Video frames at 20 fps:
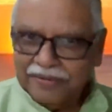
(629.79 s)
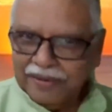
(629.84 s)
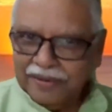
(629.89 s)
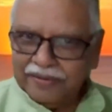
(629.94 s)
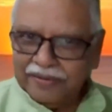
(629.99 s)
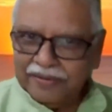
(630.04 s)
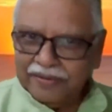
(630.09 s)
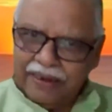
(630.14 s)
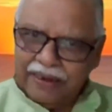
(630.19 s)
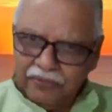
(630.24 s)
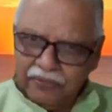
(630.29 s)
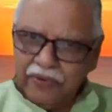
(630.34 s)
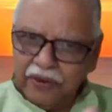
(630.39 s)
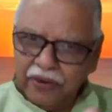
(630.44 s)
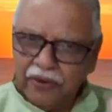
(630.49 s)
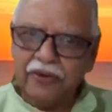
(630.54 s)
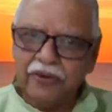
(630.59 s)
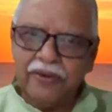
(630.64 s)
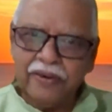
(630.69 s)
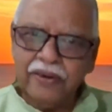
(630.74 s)
think that we
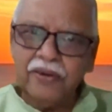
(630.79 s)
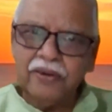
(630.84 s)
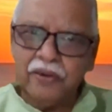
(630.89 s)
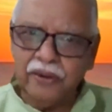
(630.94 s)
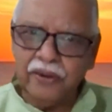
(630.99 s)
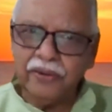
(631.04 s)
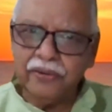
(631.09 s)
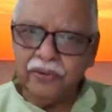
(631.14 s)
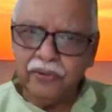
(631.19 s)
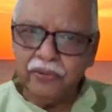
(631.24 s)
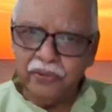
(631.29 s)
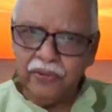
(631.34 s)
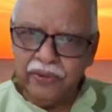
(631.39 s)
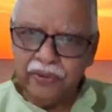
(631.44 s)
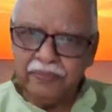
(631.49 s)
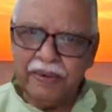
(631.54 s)
have already gone through.